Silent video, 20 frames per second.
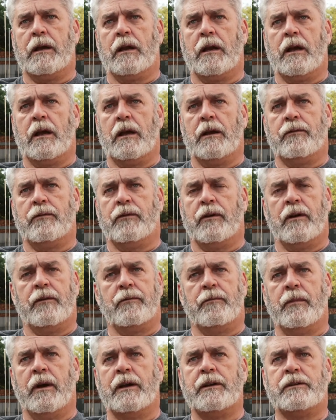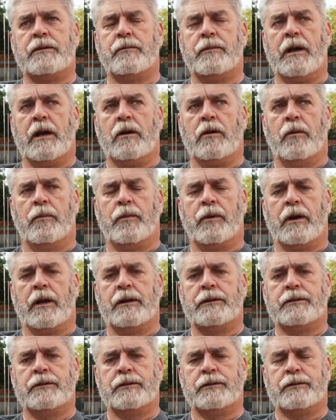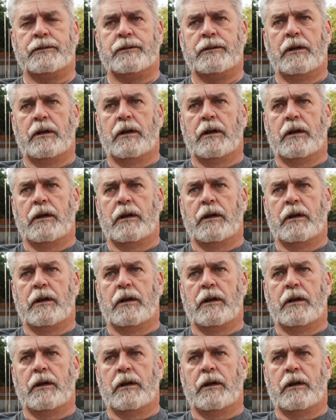and I had 5 major back operations.